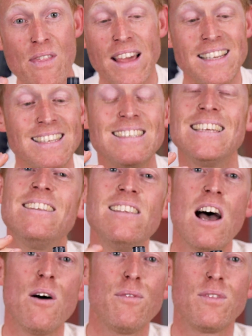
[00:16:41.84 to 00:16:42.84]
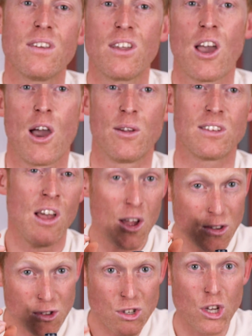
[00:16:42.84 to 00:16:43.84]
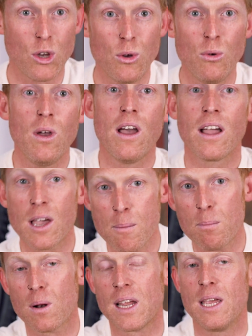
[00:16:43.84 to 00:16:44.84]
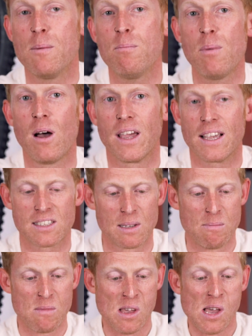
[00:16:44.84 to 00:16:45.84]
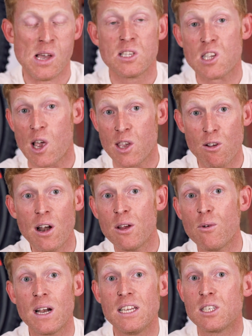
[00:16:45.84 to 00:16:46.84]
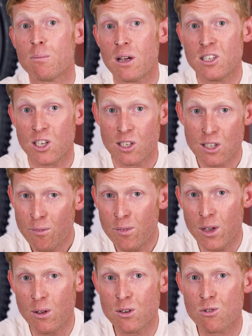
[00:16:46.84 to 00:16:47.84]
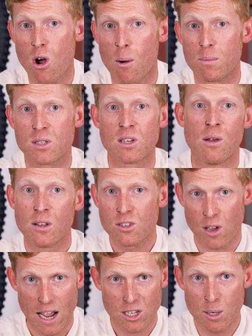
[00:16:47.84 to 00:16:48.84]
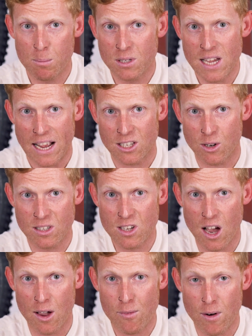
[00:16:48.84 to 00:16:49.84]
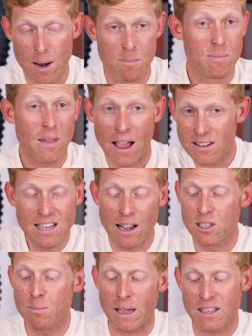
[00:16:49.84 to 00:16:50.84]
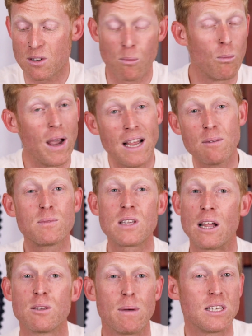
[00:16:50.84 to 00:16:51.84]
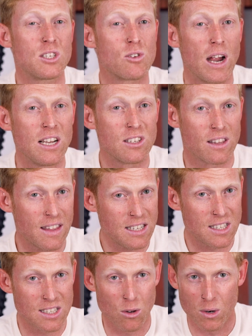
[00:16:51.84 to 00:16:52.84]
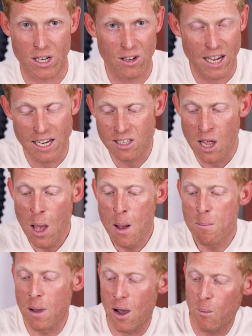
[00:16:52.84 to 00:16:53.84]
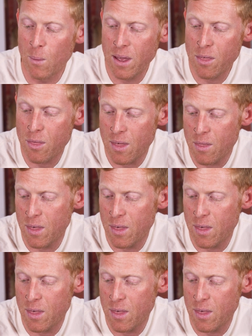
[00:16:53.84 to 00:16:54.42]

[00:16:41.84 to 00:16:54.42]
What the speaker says: and this is enough to coat 2 complete bikes. So you're only really supposed to use a few drops to actually protect your entire frame. Now, it sounds a bit weird, sounds a bit strange that this is all you need, but with